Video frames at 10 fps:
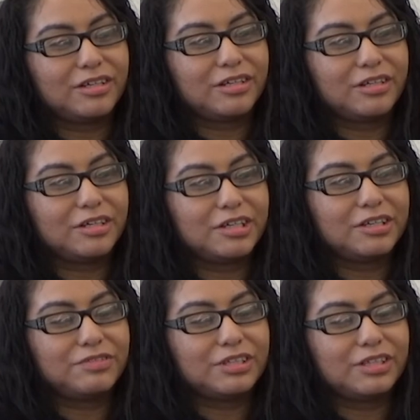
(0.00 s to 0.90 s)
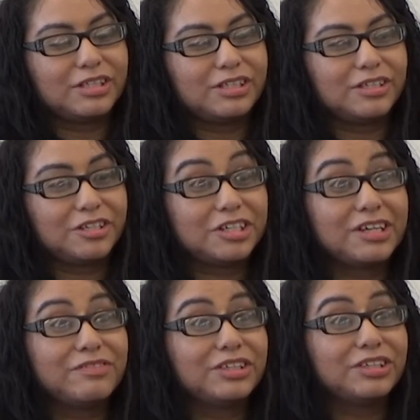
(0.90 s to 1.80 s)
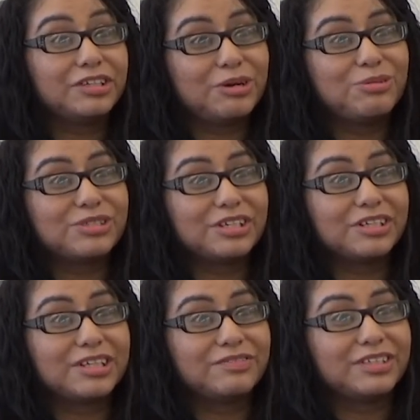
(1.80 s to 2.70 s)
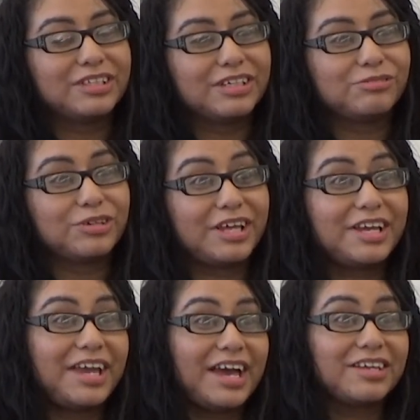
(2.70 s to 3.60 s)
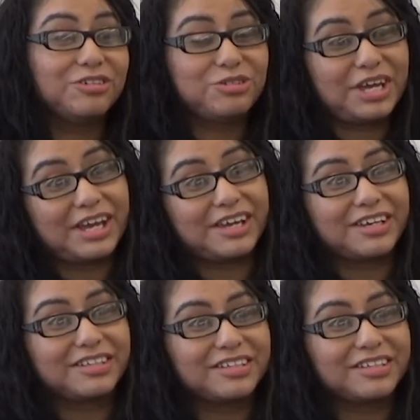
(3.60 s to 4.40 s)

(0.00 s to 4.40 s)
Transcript: you're given the no's, and you're given the, well, they can and you can't,